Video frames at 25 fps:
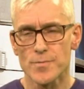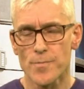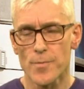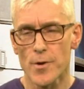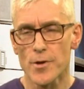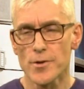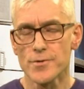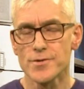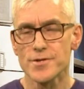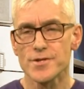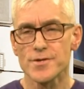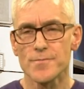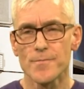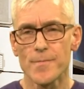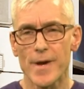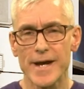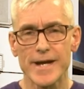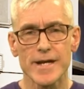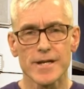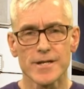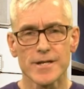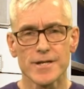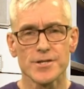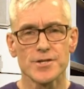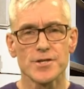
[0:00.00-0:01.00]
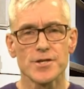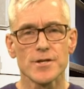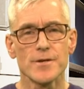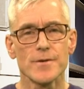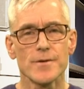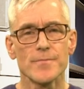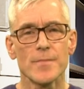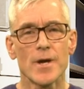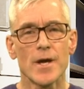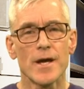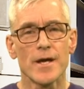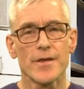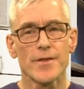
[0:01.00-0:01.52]
response
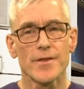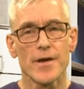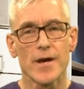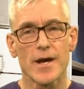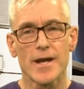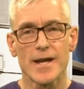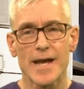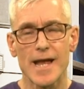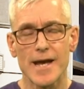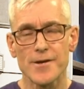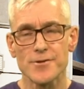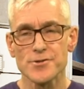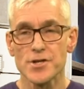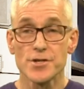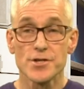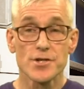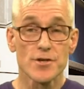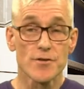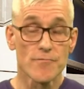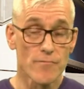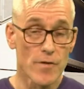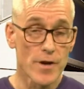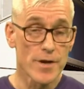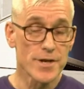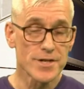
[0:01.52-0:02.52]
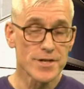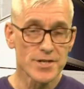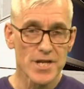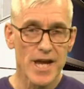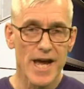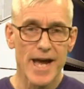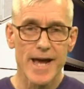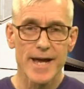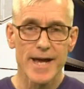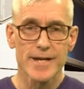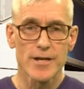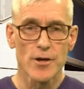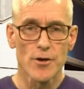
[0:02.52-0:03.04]
mechanism that allows us to run a
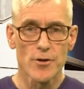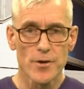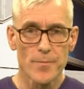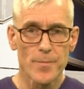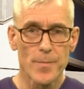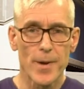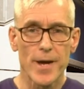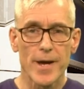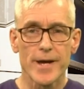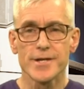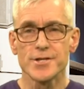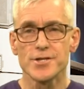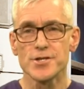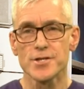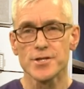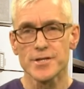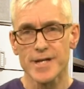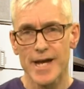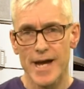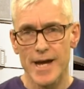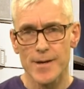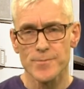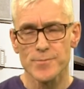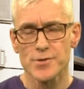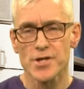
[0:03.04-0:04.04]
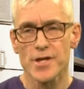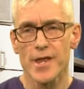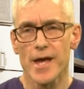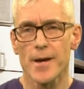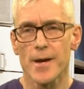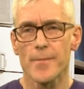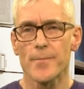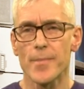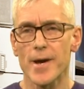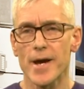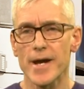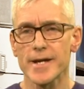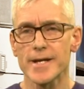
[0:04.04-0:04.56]
tag on a page and capture
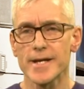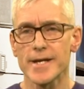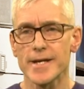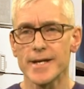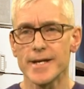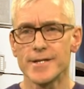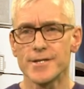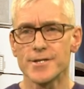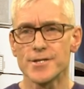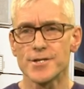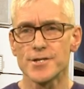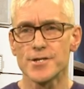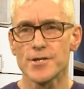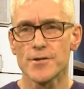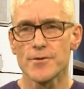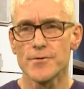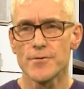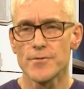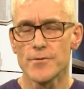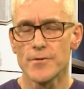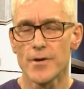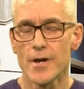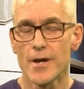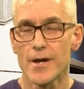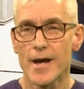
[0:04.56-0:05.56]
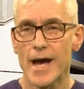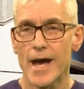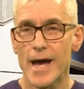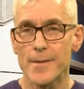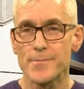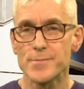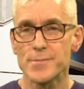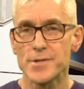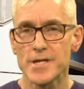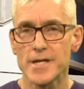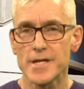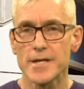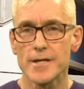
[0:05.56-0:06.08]
that back into
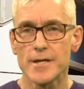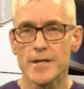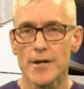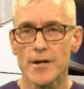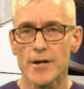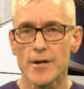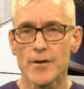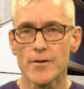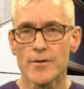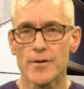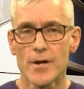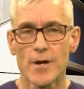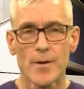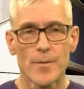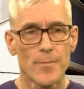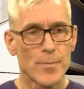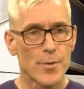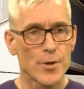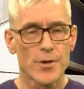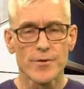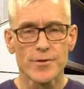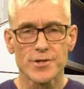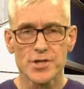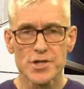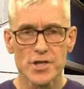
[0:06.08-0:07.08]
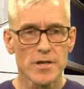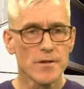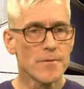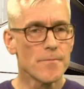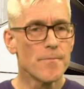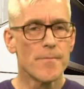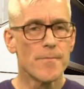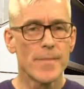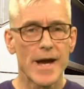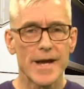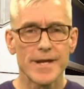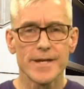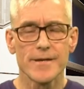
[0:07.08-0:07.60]
Apteco. But there are
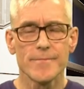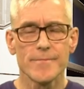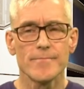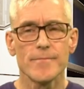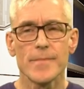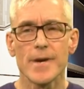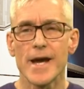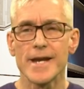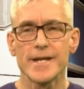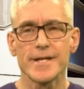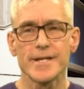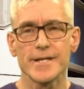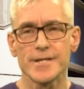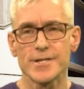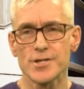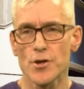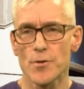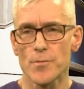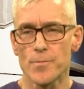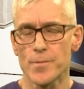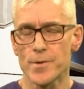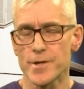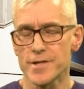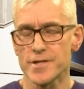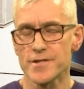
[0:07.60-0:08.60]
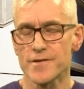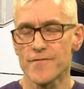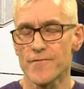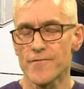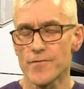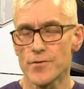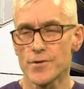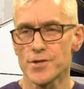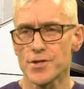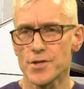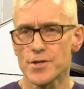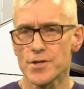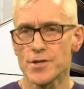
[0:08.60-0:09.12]
still many, many topics
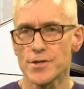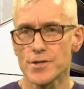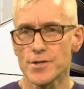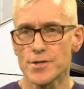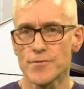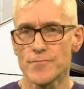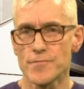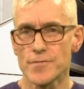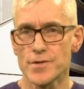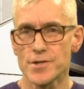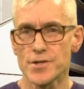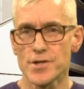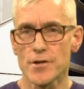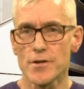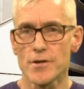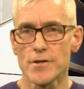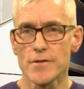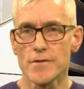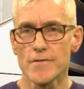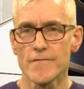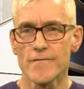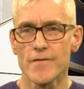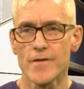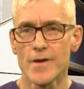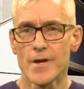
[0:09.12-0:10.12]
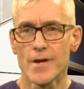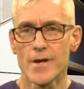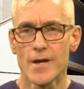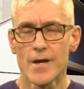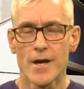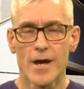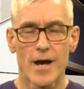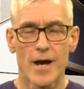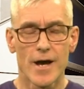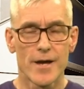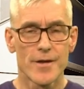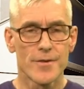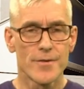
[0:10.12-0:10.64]
for us to resolve.
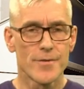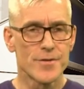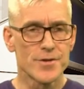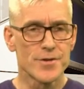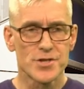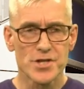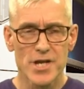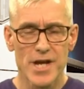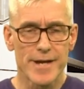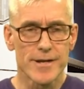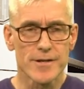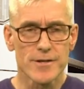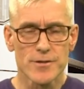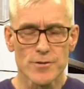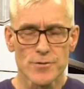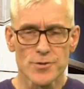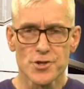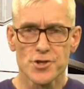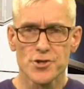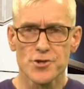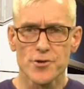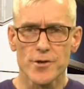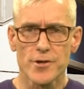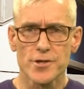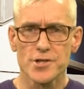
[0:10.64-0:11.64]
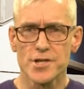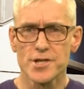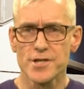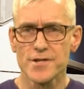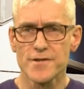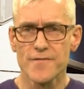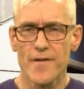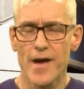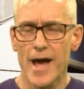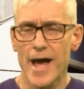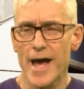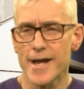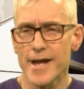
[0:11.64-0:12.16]
The technical
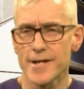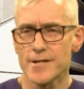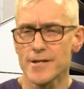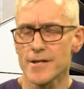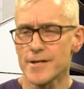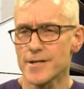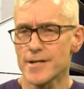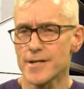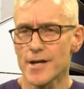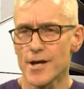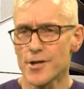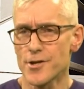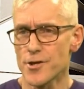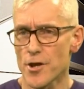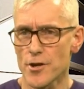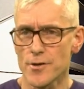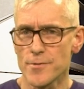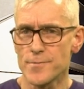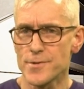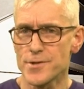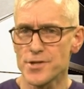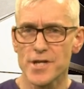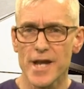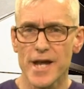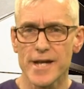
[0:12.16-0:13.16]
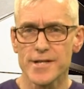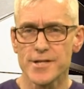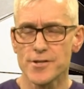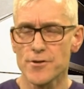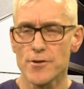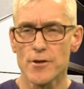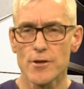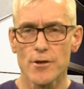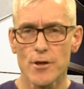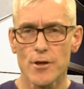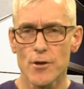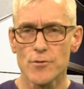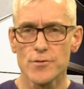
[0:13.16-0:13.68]
structures for handling anonymous
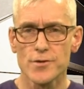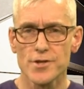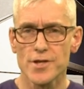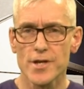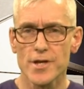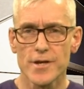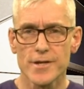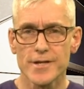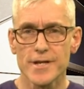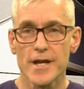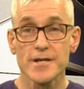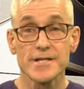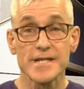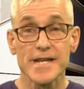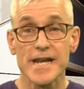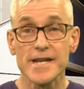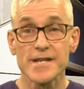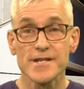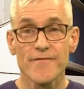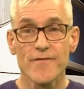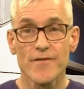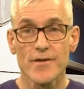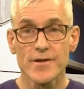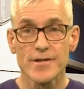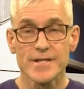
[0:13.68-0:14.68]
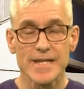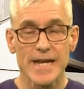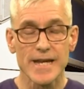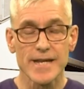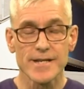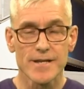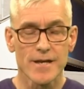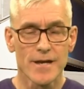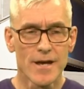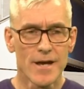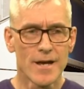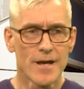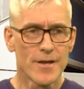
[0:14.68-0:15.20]
data alongside identified
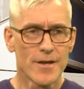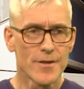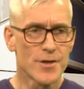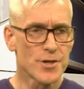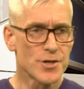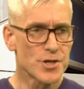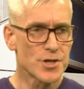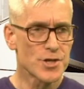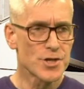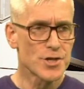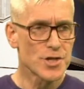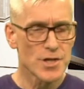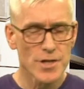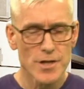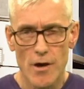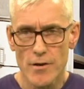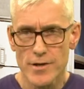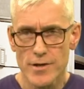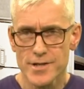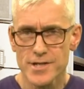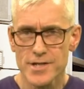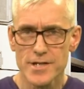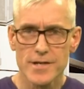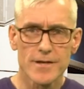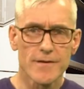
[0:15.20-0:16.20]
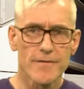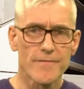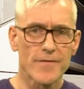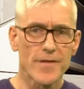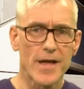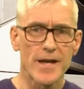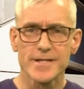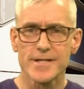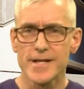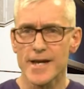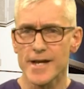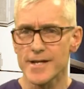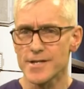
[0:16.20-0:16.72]
data, the sizing
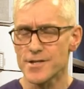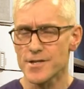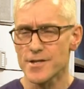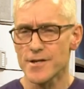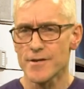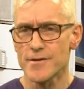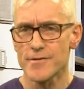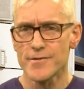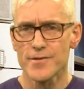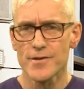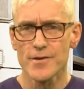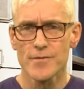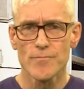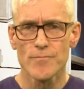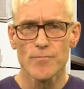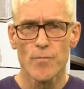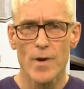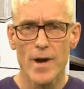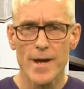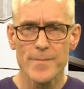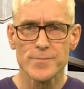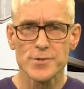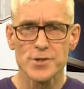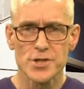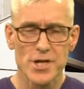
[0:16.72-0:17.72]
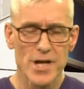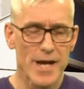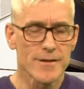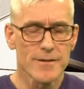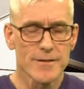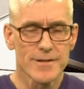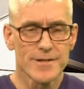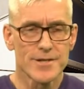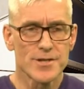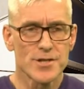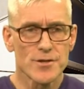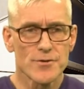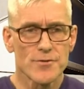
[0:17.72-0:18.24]
of that data and the web
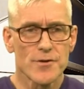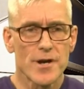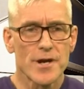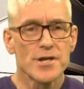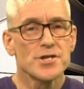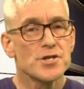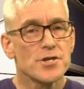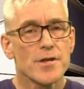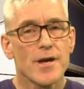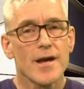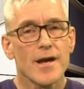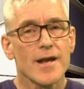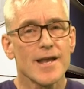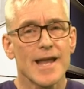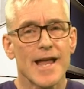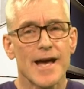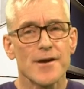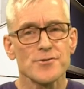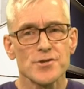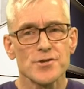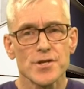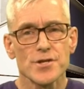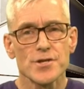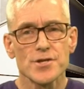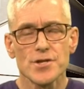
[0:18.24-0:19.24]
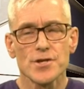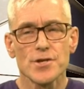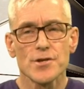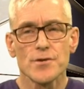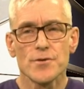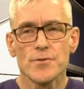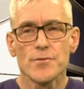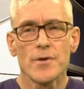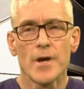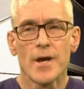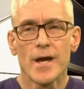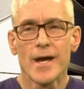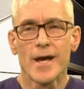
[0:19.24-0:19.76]
channel integration that allows us
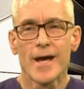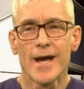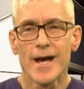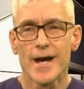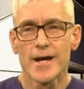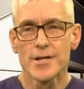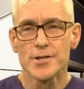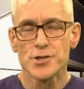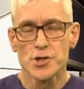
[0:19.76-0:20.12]
to